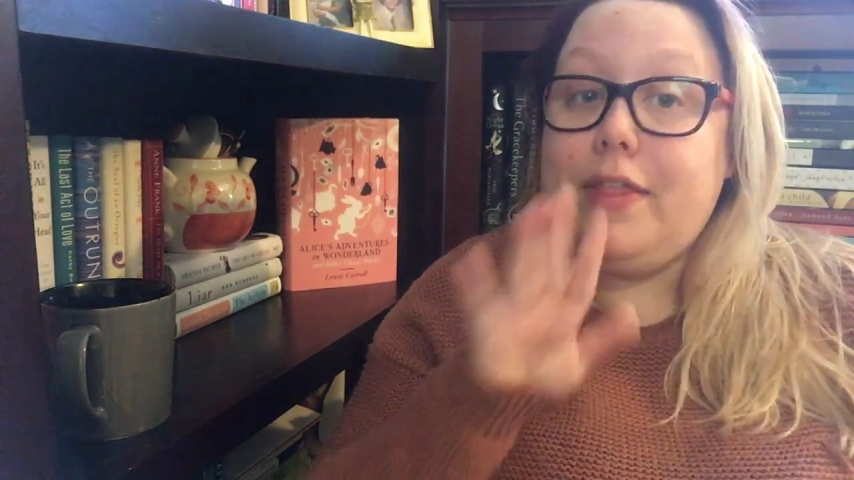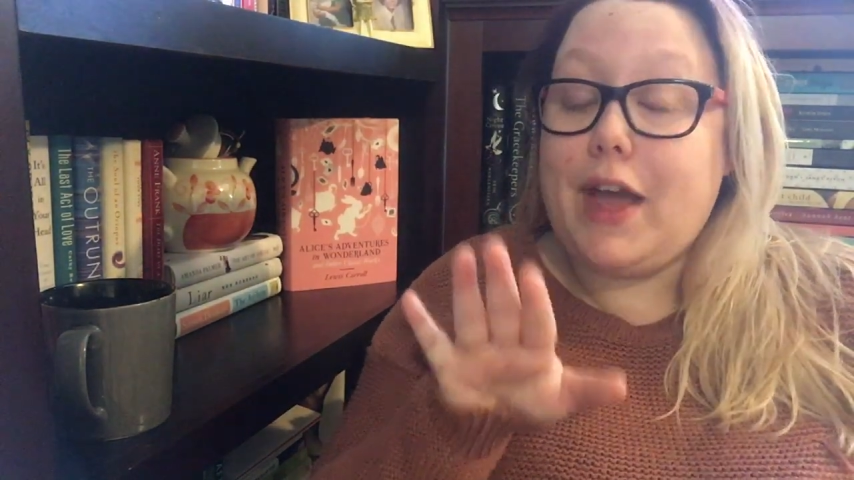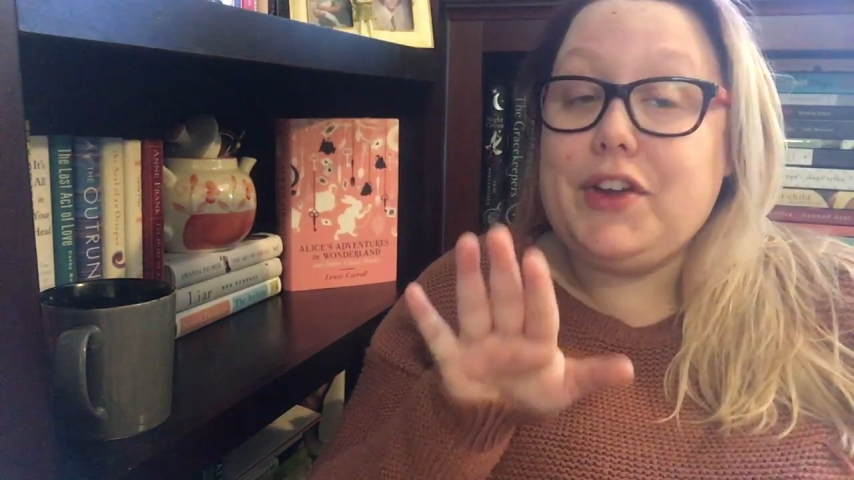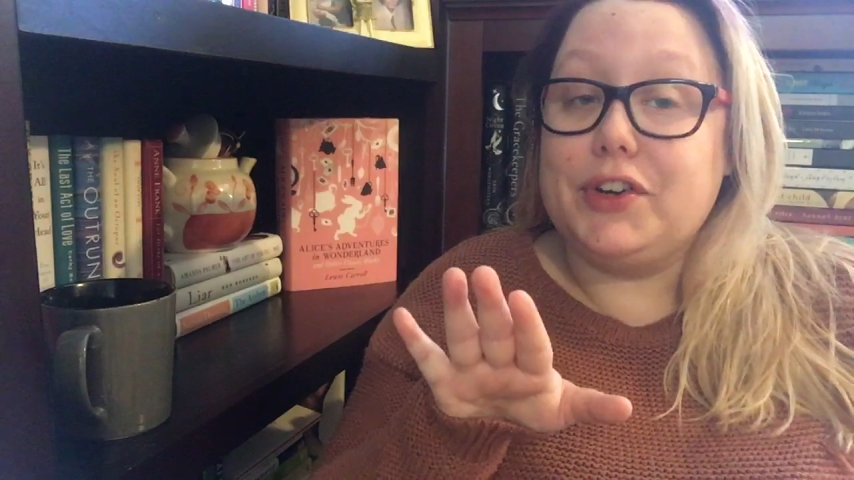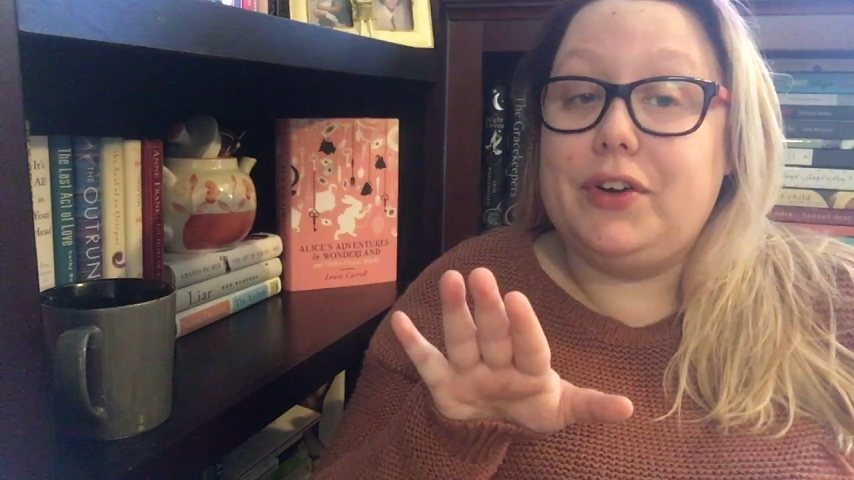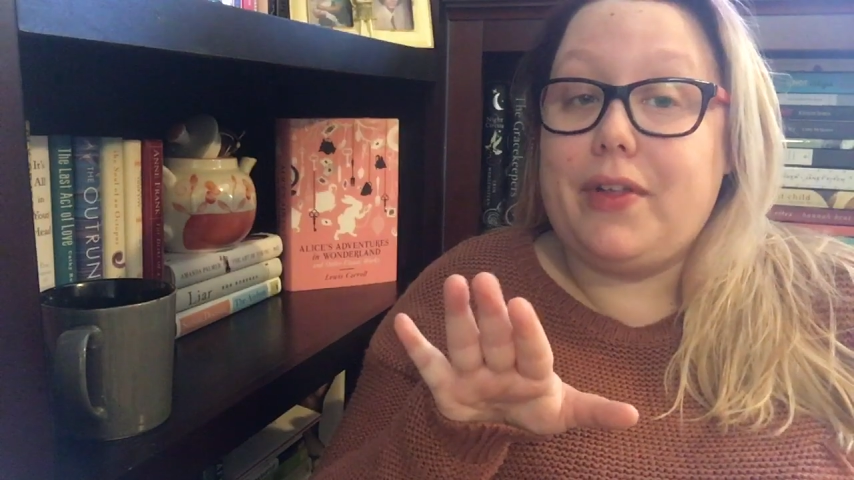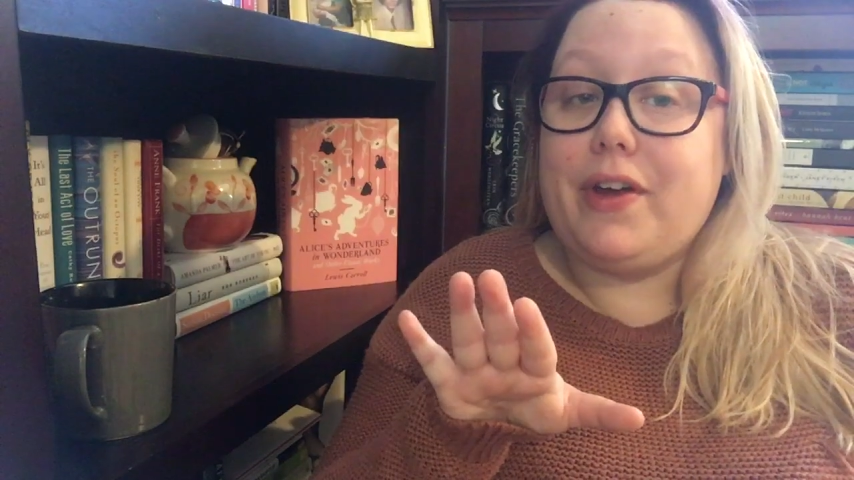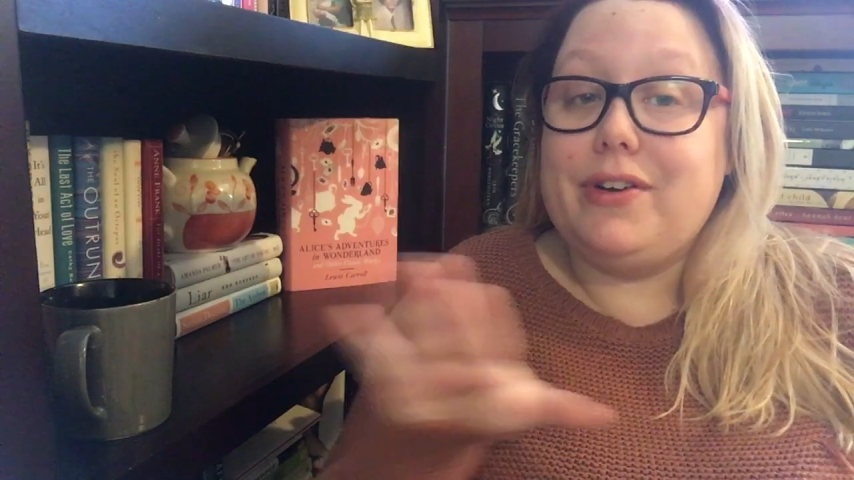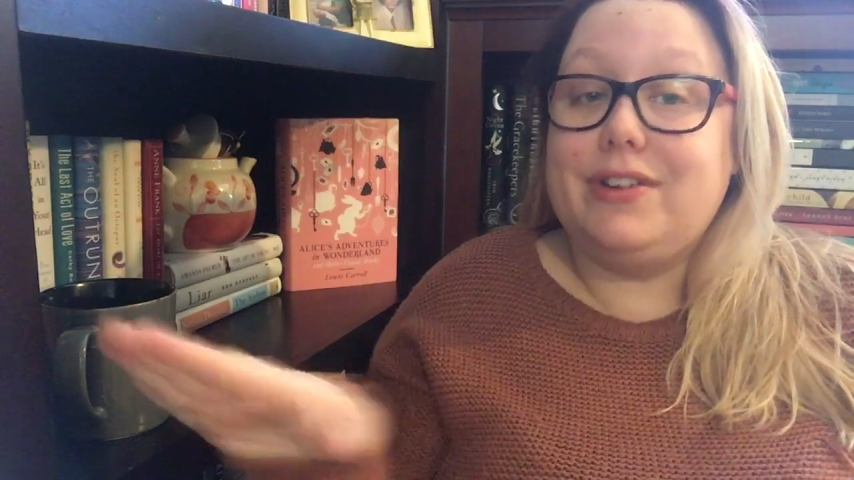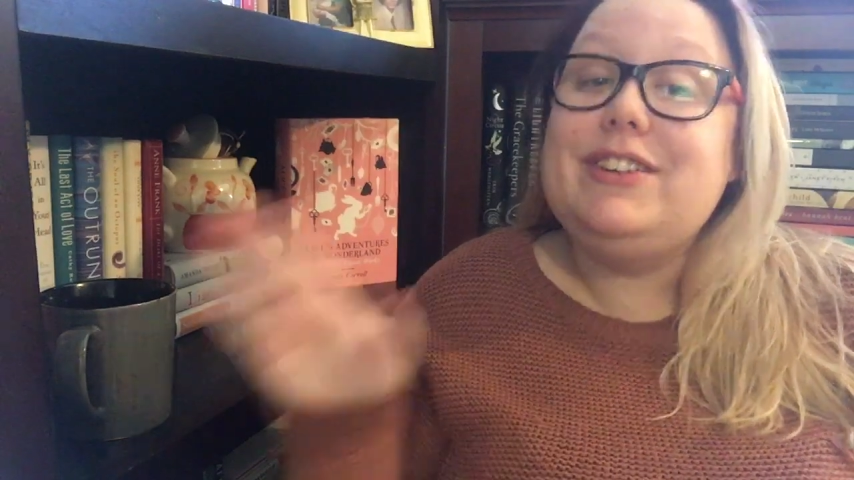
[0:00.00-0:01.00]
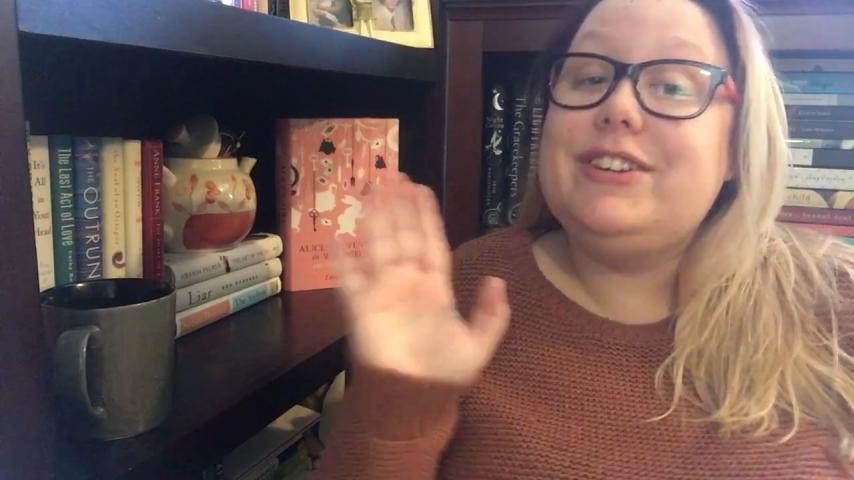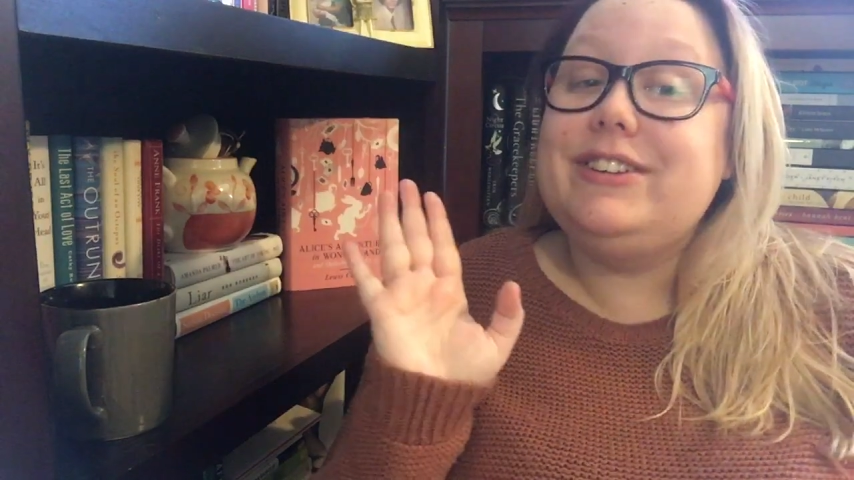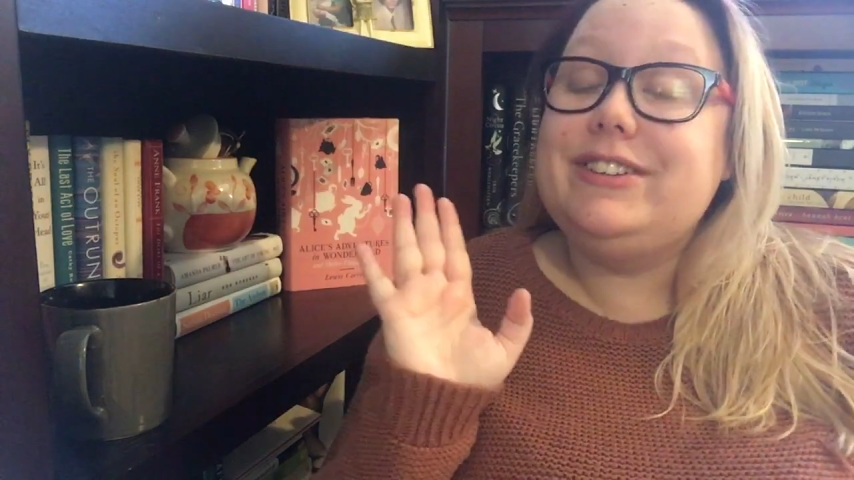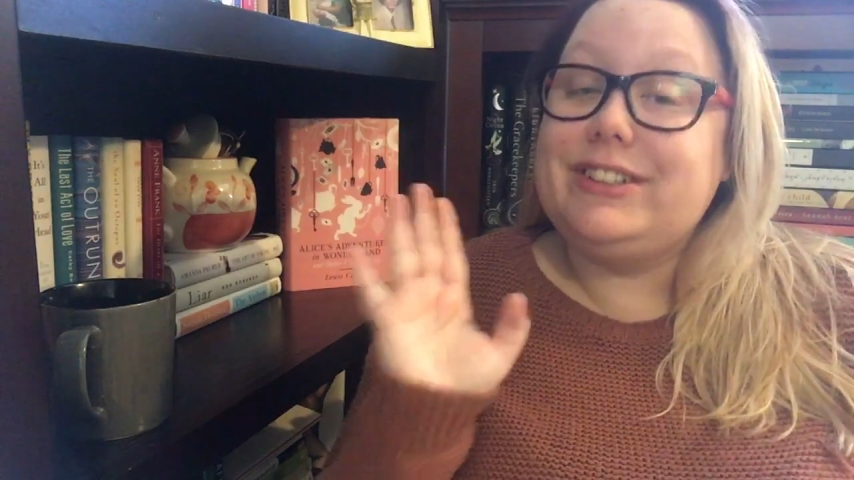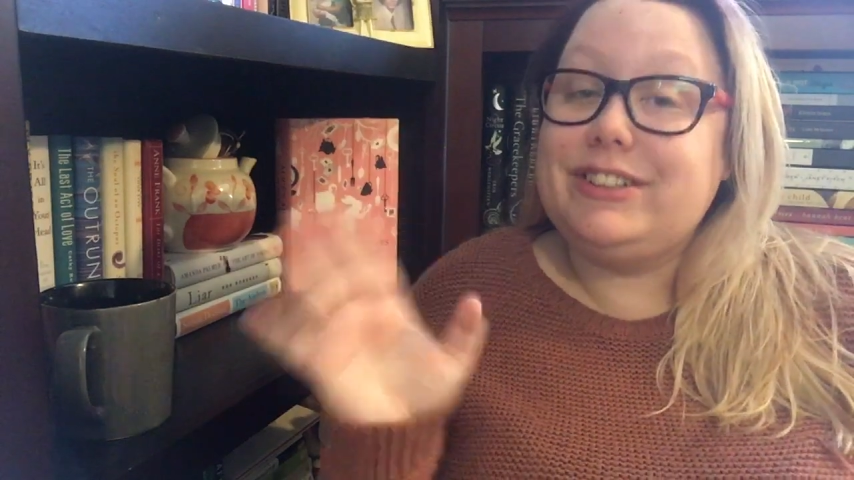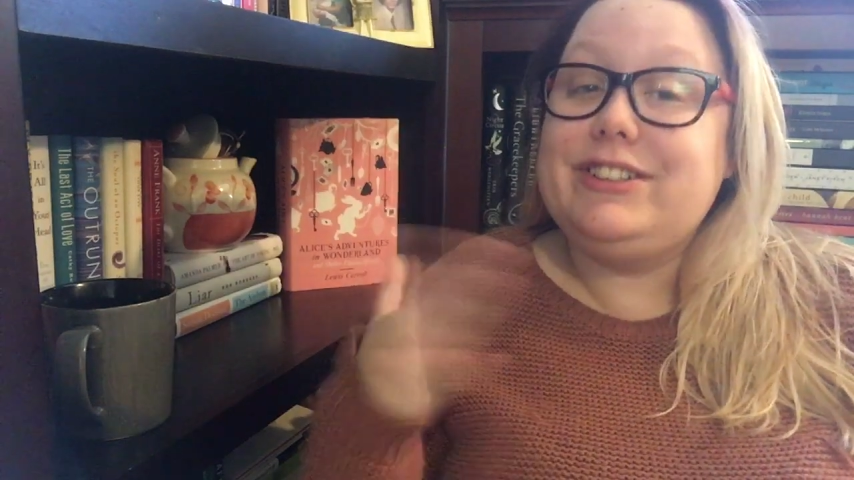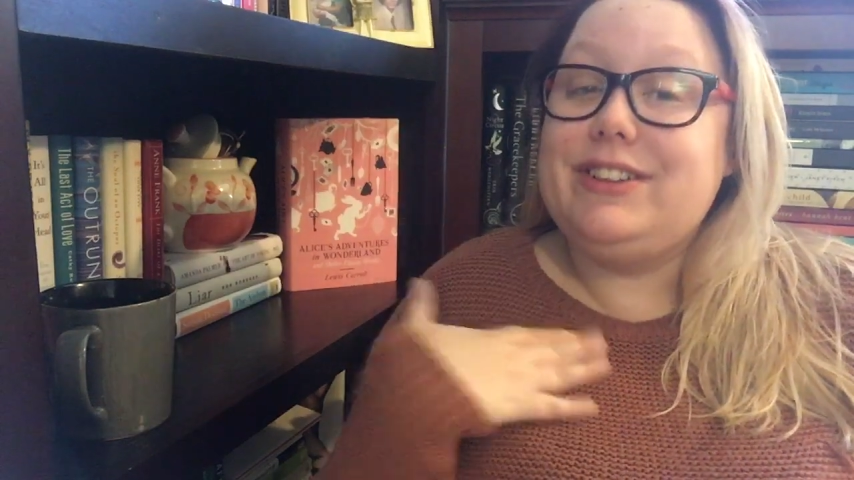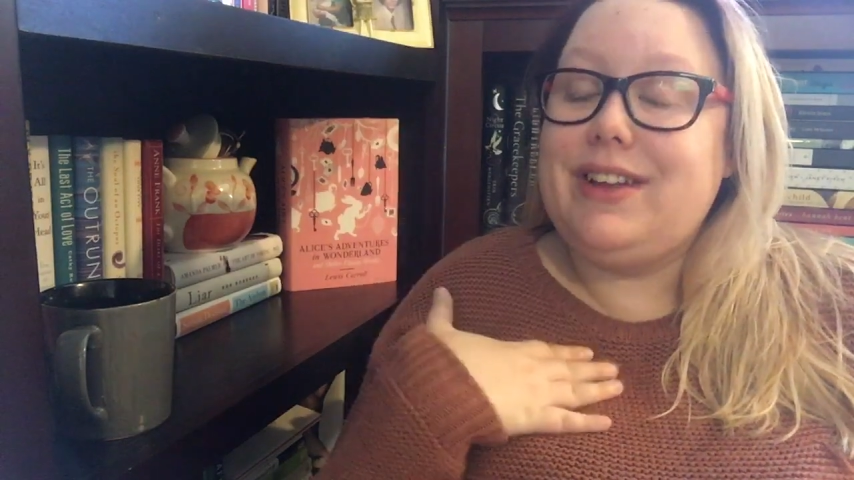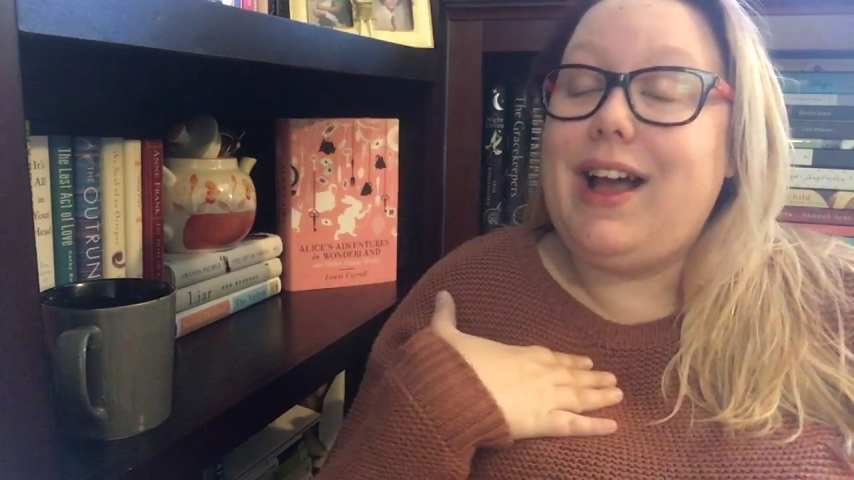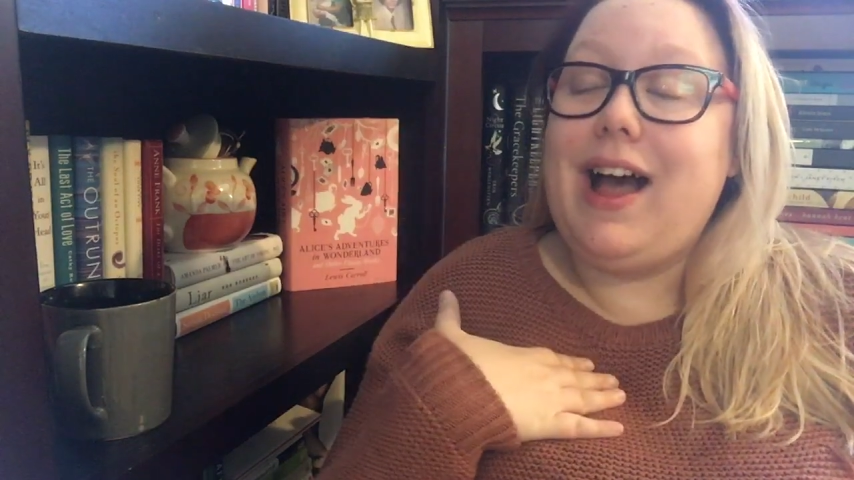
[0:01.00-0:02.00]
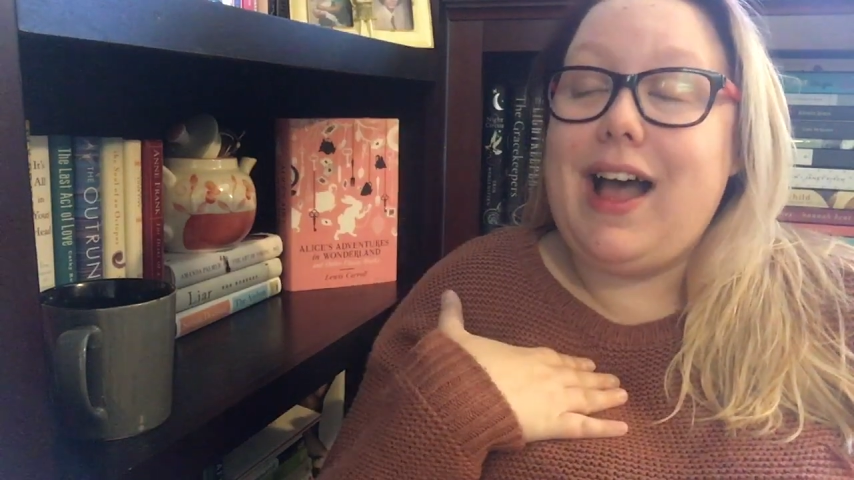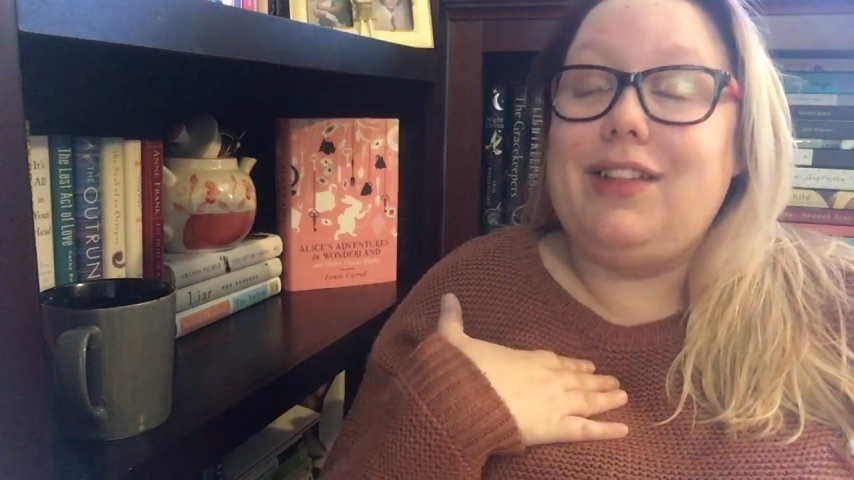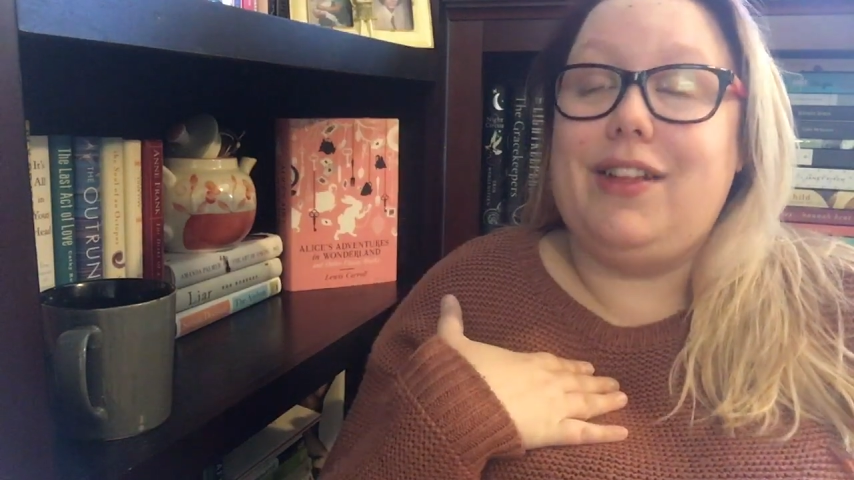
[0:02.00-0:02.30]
That girl, though, I